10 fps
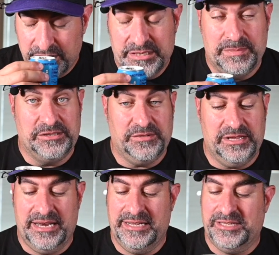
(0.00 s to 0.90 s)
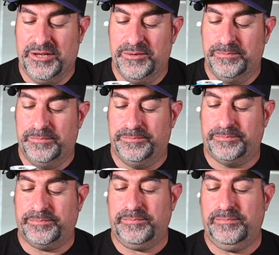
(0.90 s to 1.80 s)
smells really nice though.
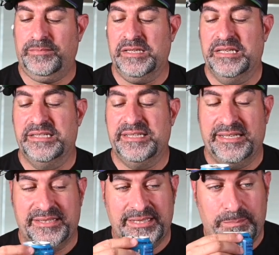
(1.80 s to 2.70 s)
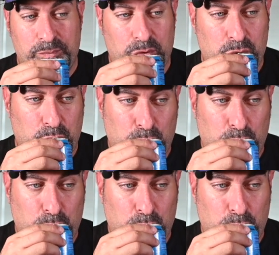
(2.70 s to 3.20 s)
I'm gonna take a sip.